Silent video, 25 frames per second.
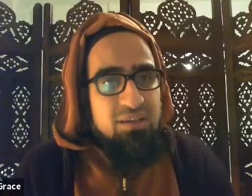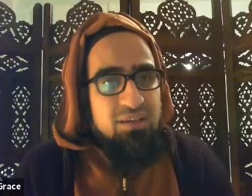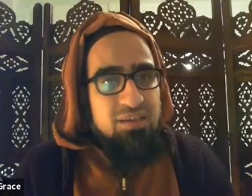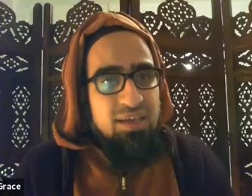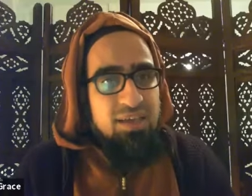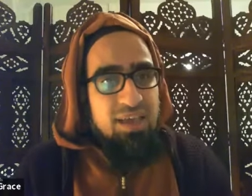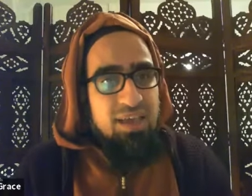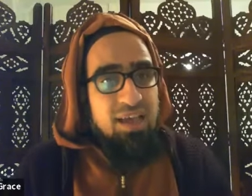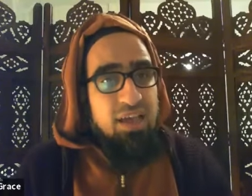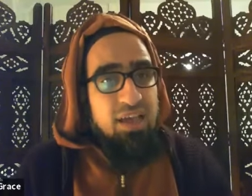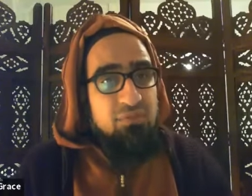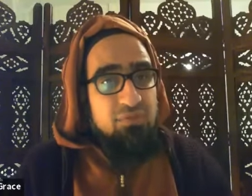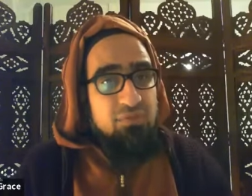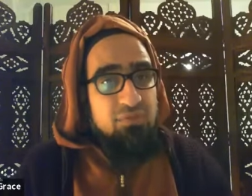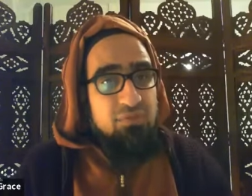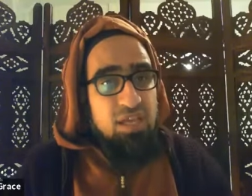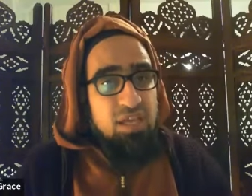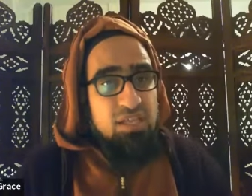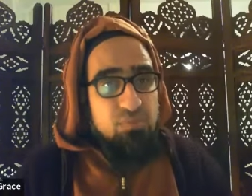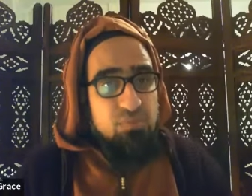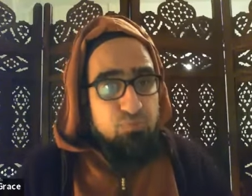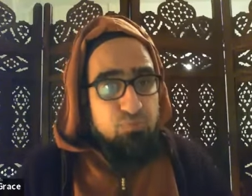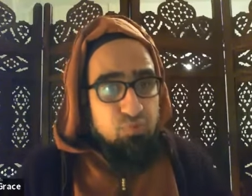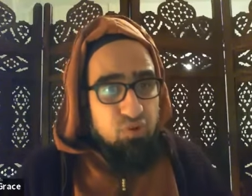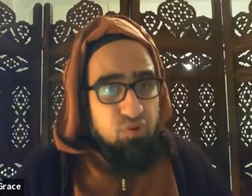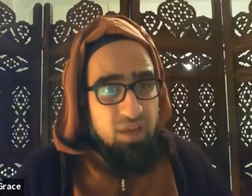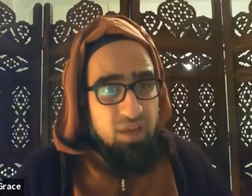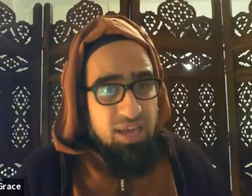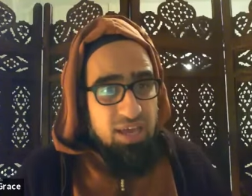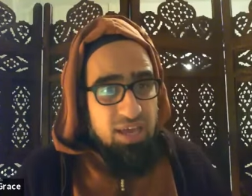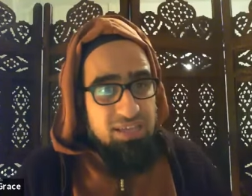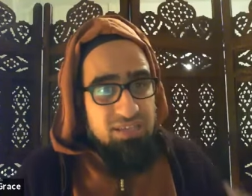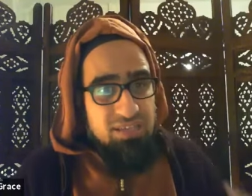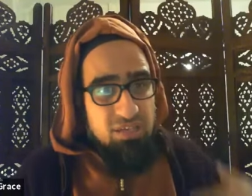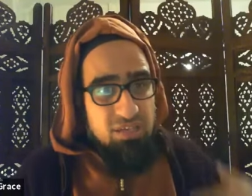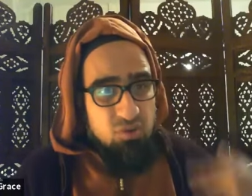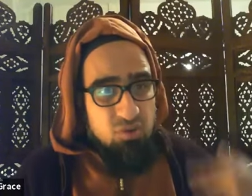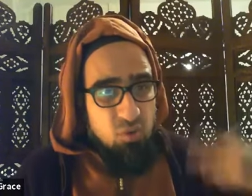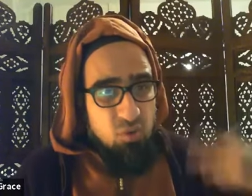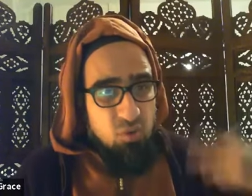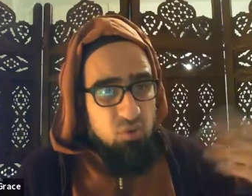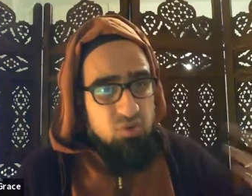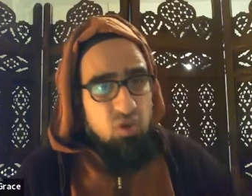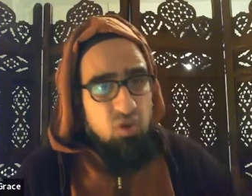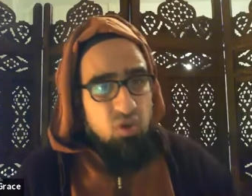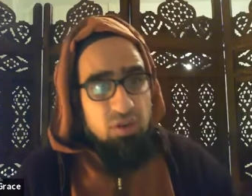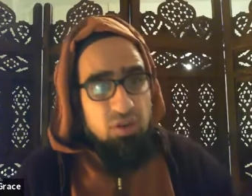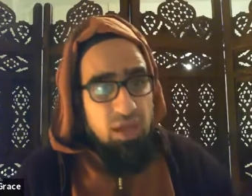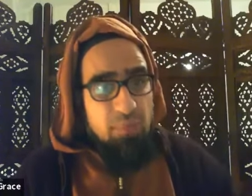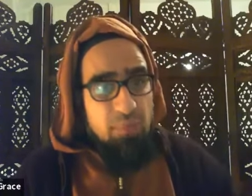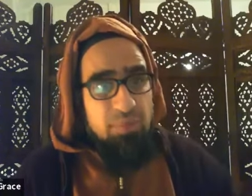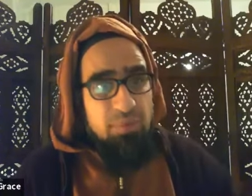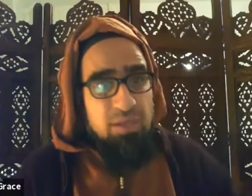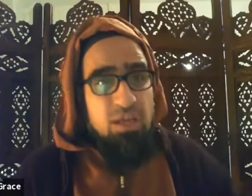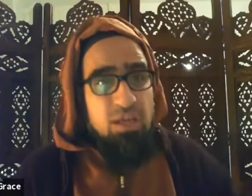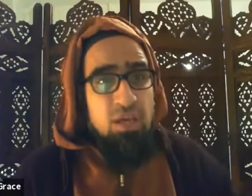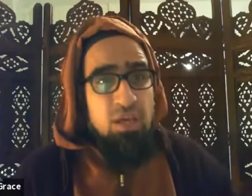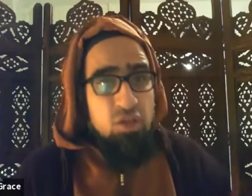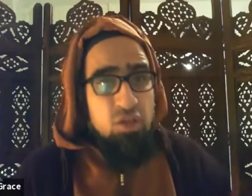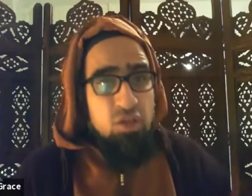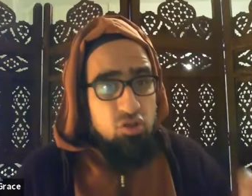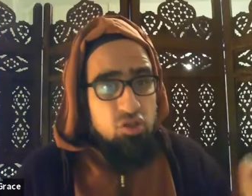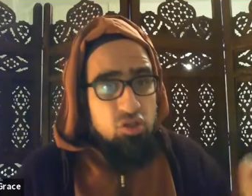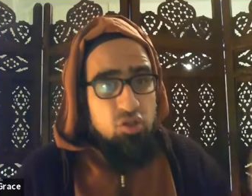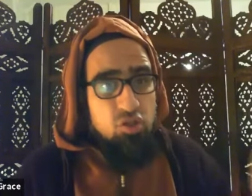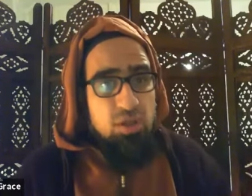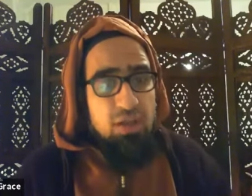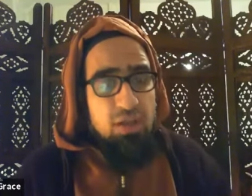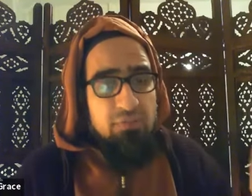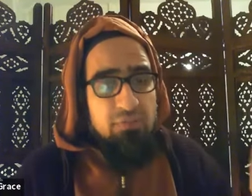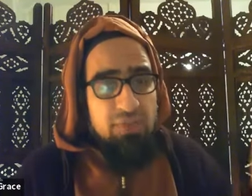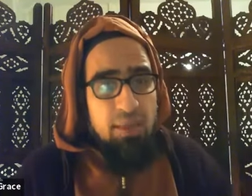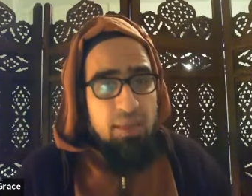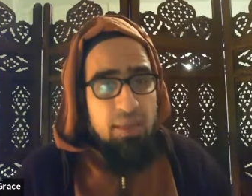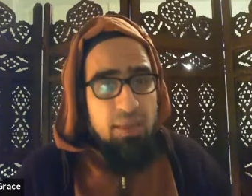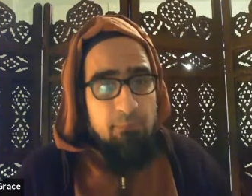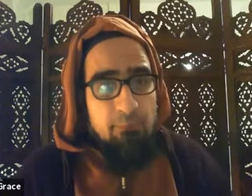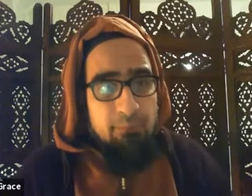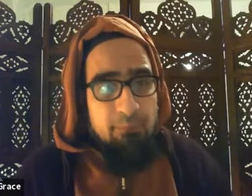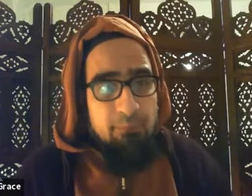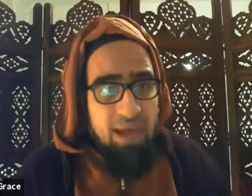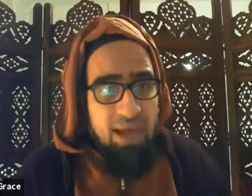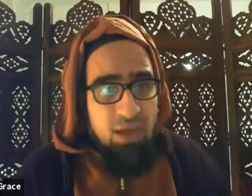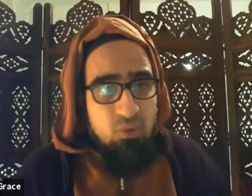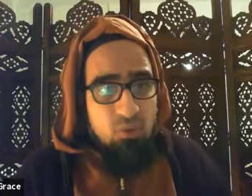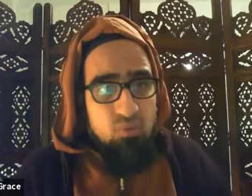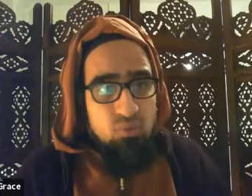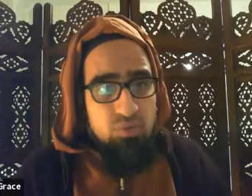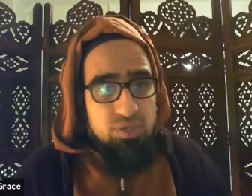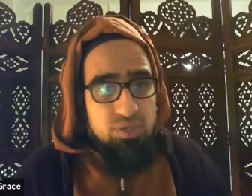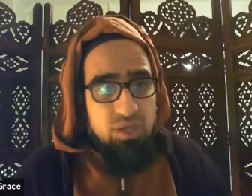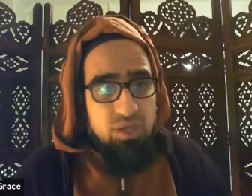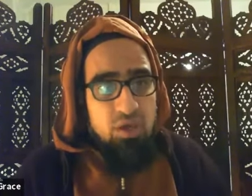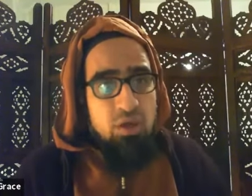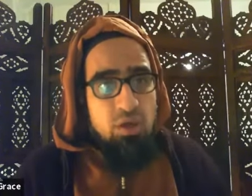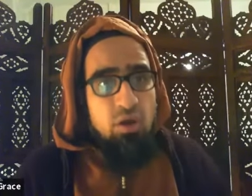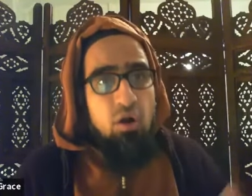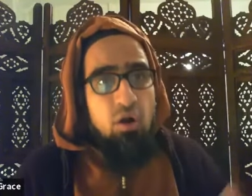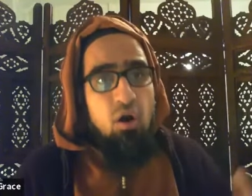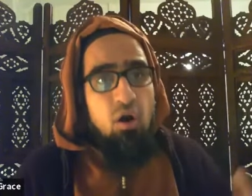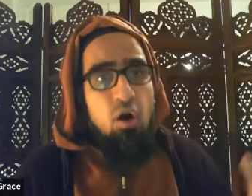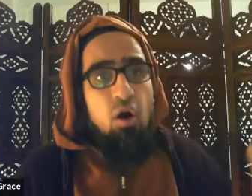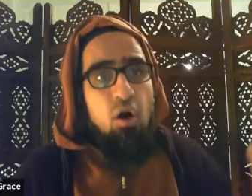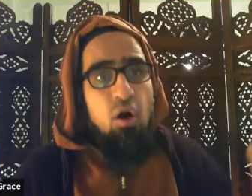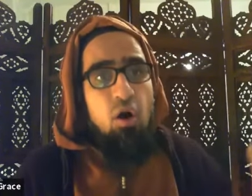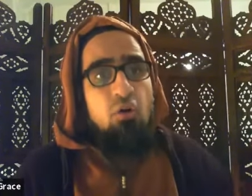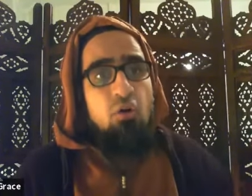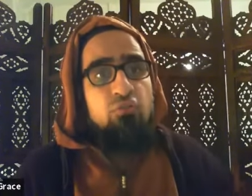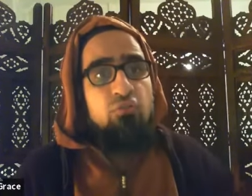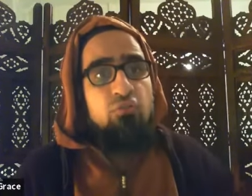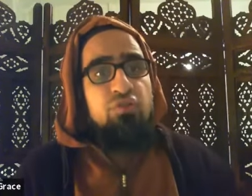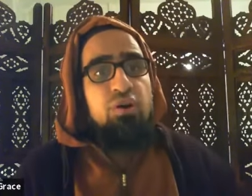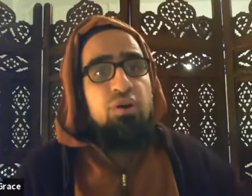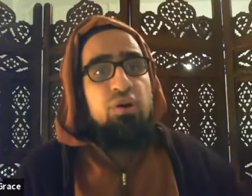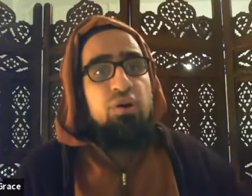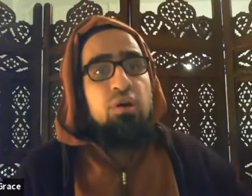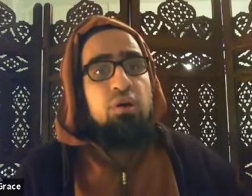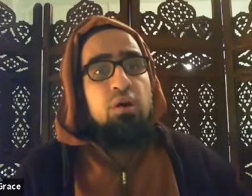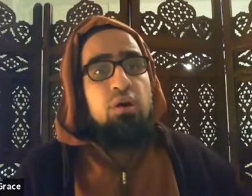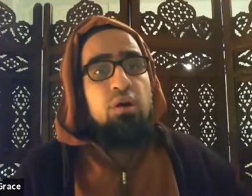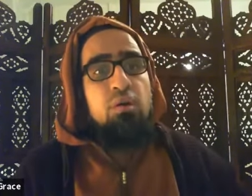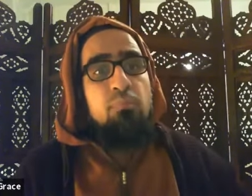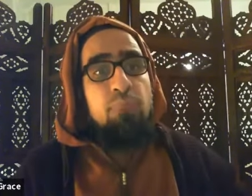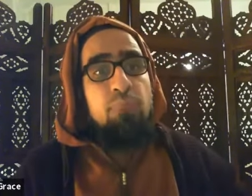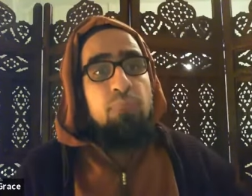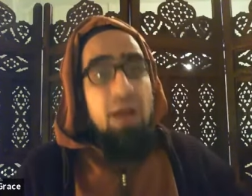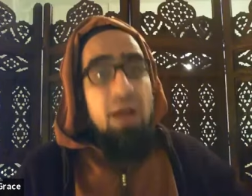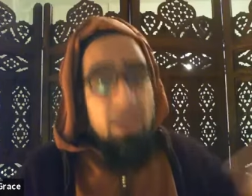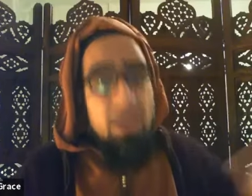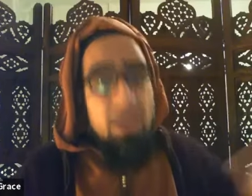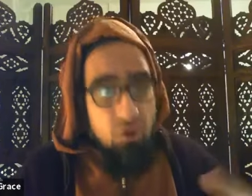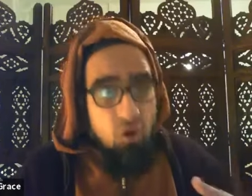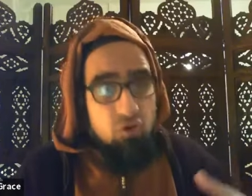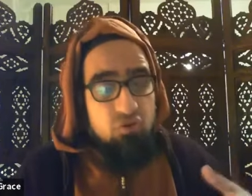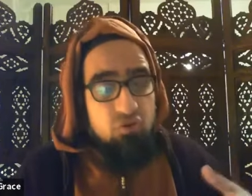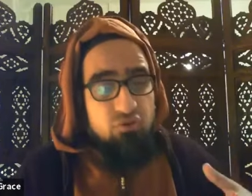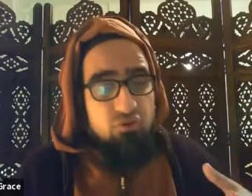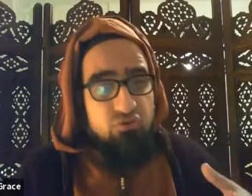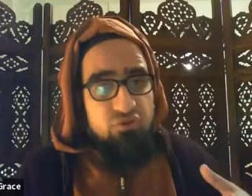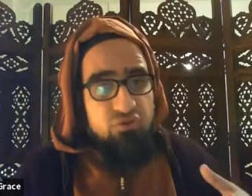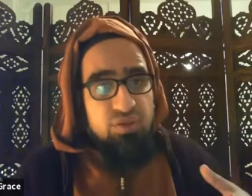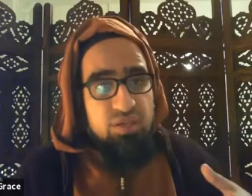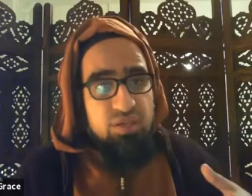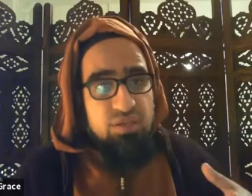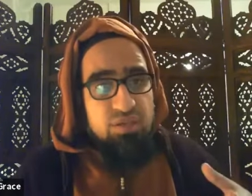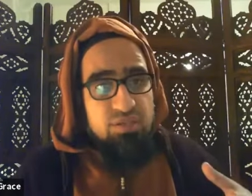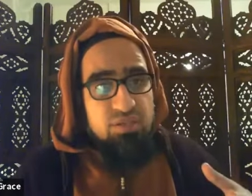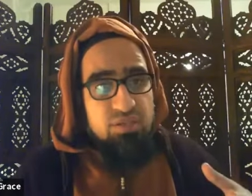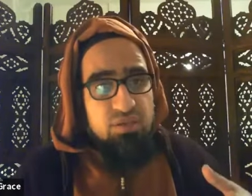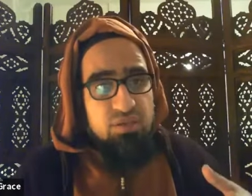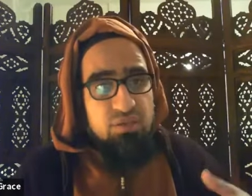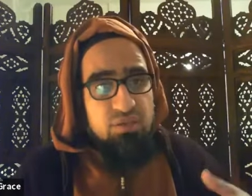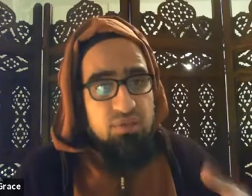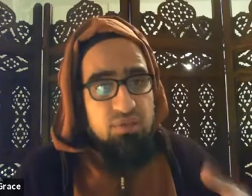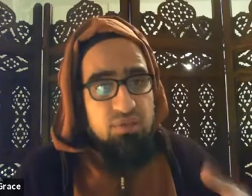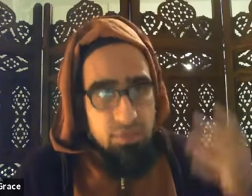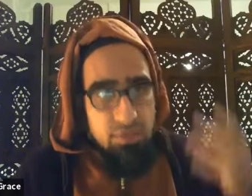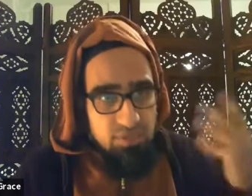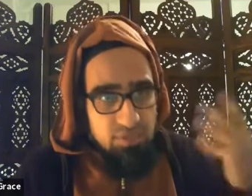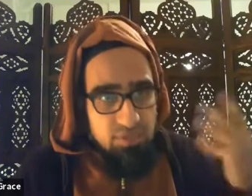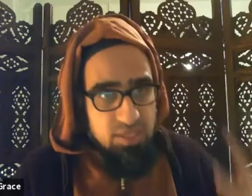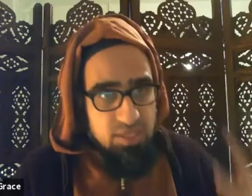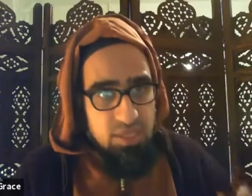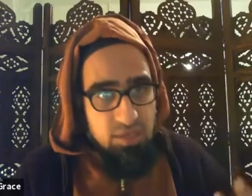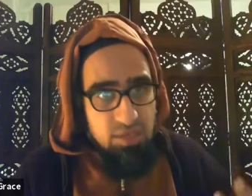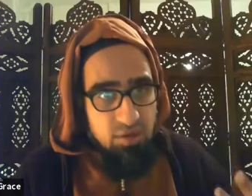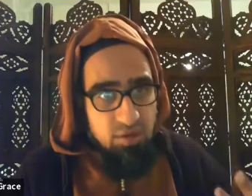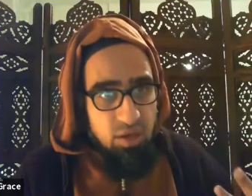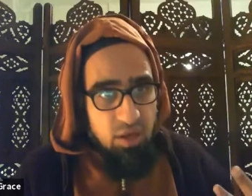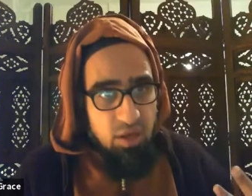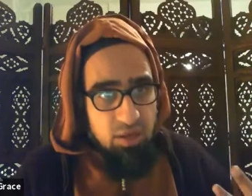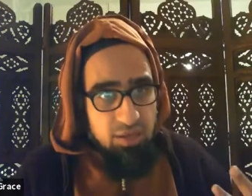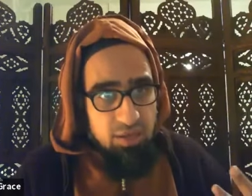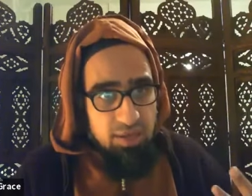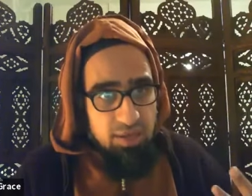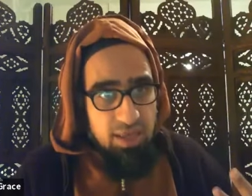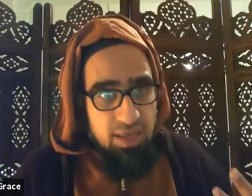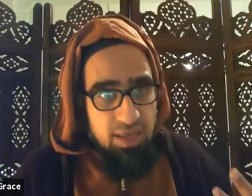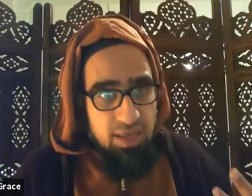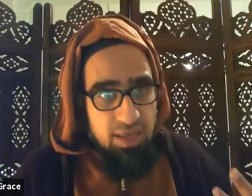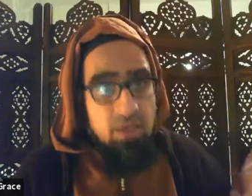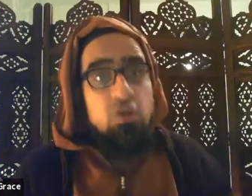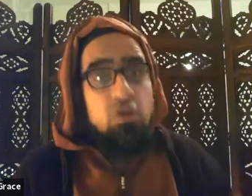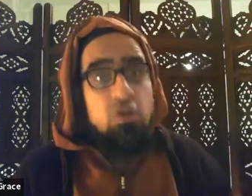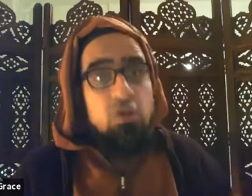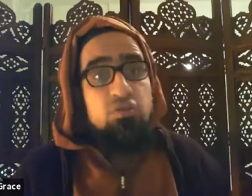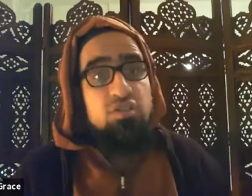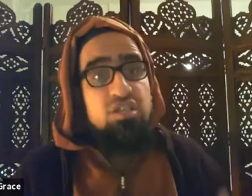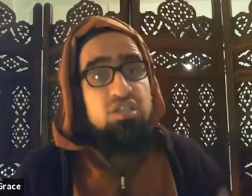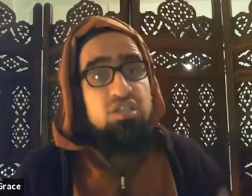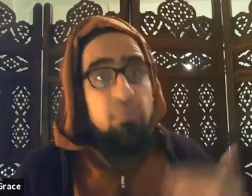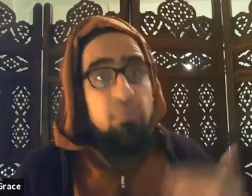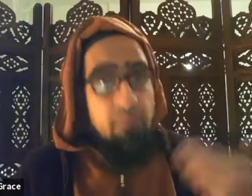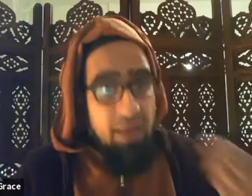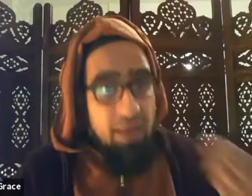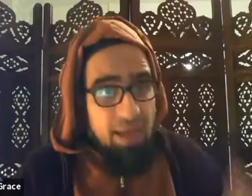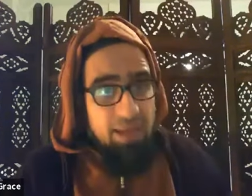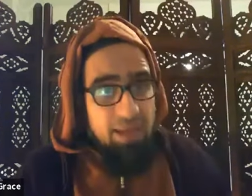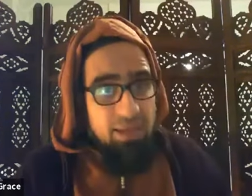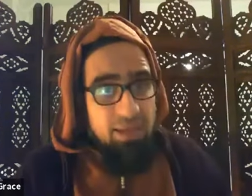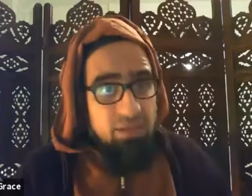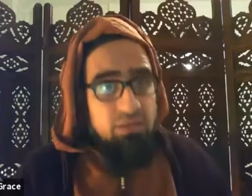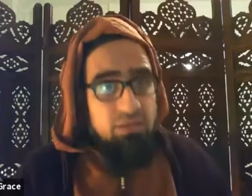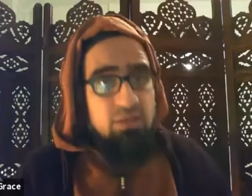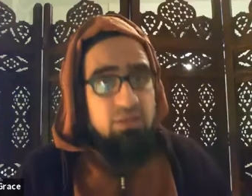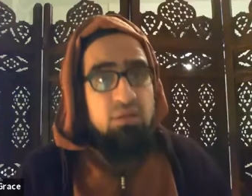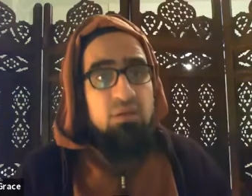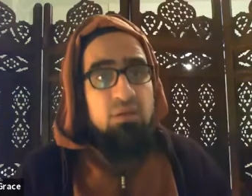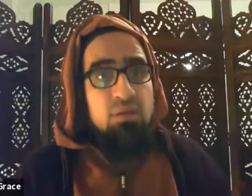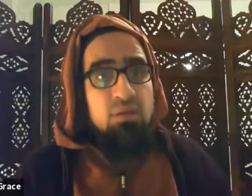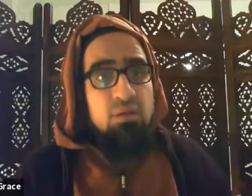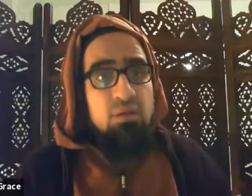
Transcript: Yeah, and his praise goes on. I mean, you just look at the amount of biographies, sira, yeah, shama'il,